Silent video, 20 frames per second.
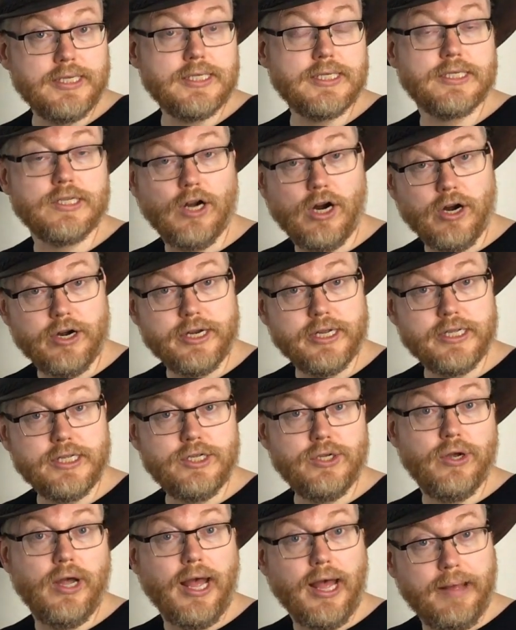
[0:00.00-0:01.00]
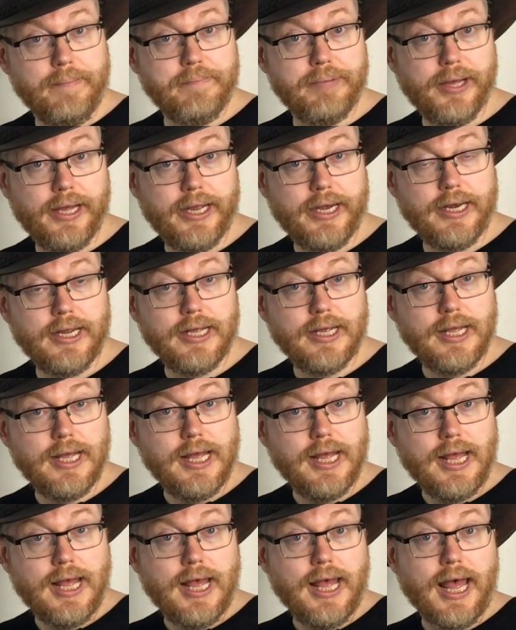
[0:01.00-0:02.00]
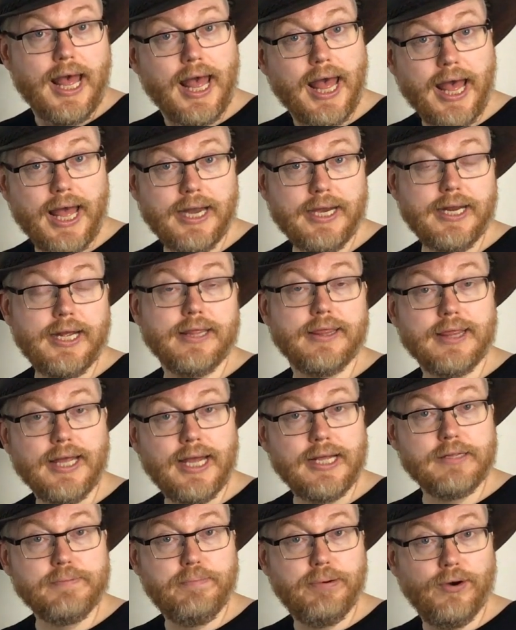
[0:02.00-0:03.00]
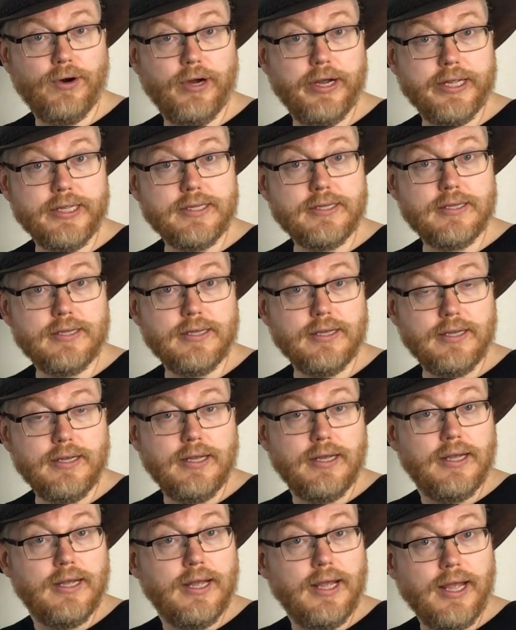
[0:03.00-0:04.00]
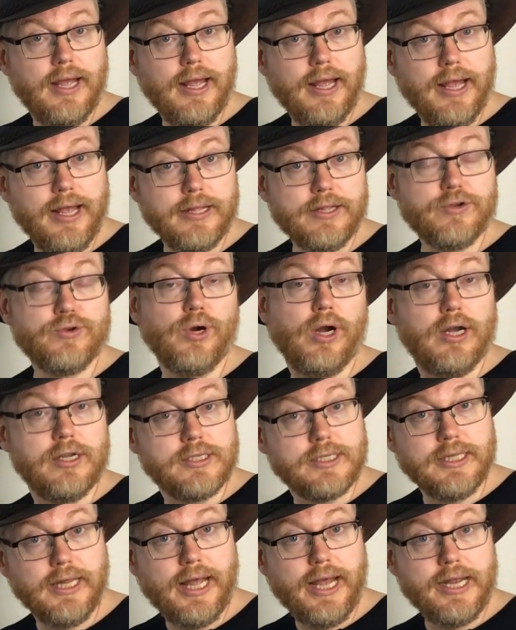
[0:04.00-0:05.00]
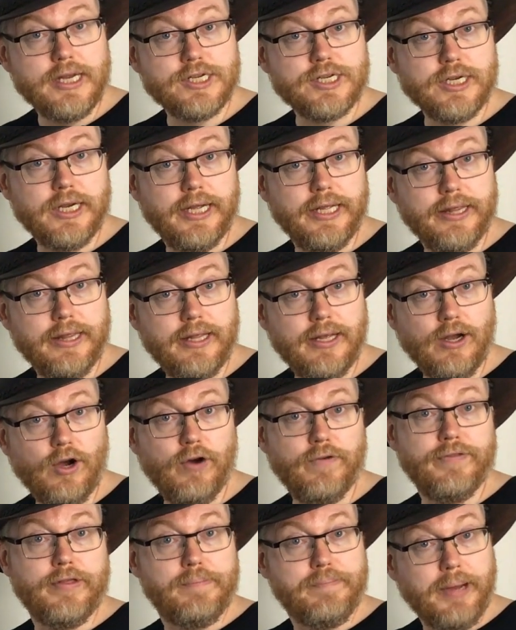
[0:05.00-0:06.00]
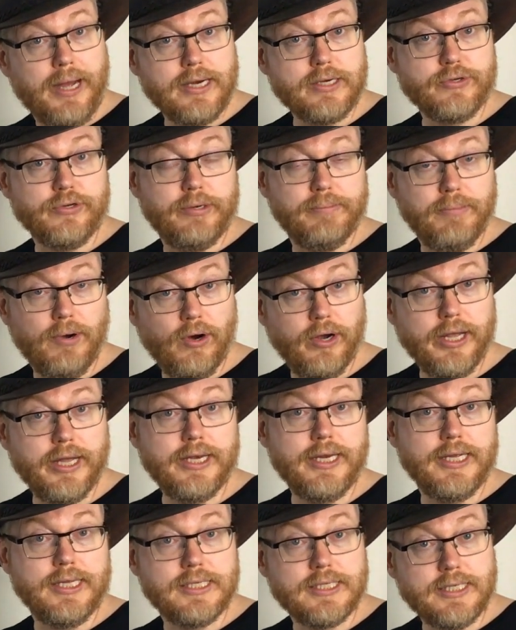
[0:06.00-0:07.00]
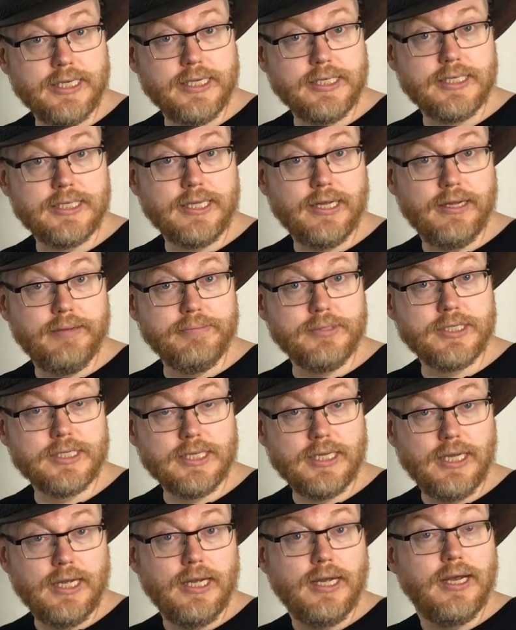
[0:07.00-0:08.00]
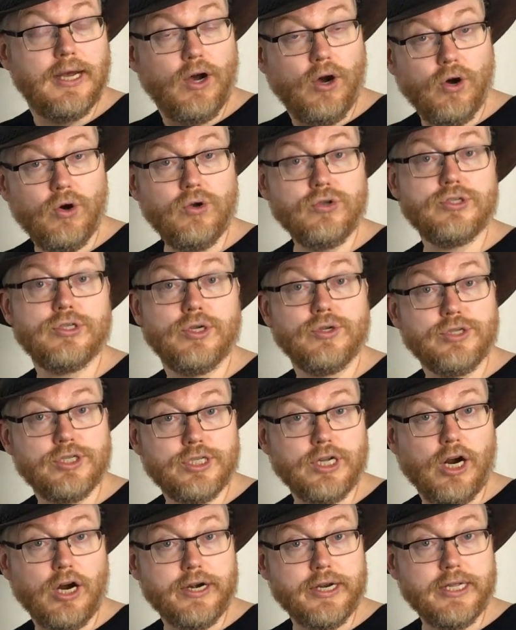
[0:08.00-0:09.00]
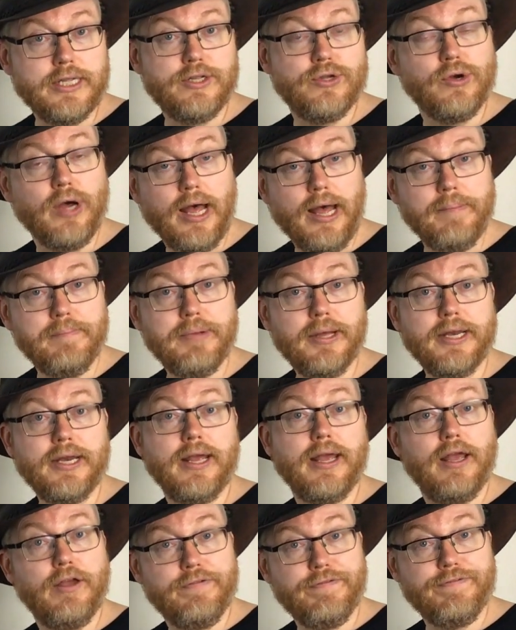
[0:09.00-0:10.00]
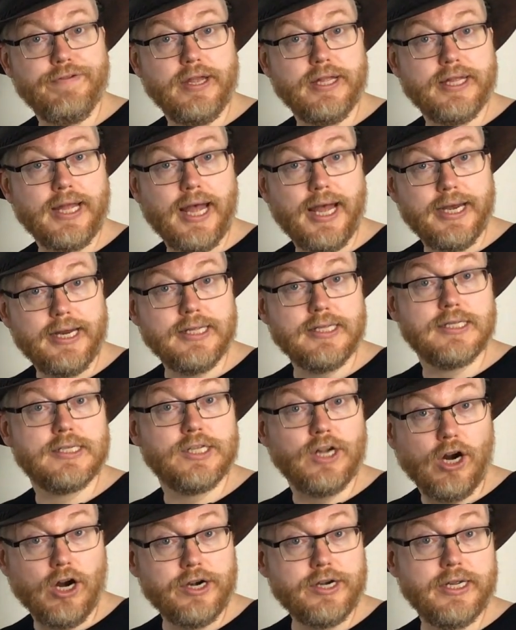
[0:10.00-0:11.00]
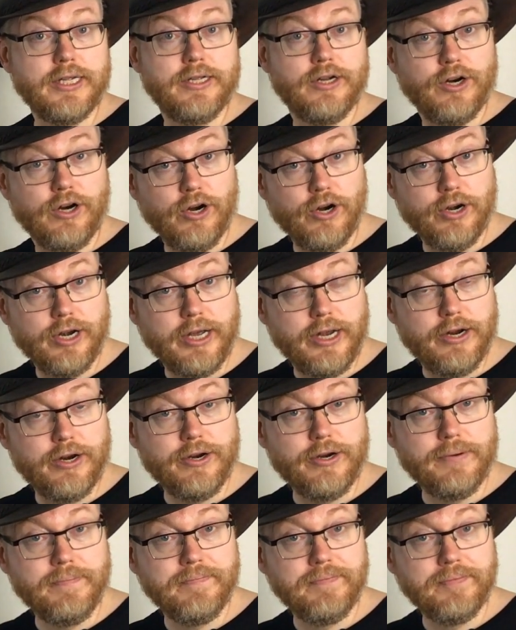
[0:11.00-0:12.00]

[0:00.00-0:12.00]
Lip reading: started to happen. And at that point, a translation of the patrimoiety systems also started to happen if it hadn't started earlier.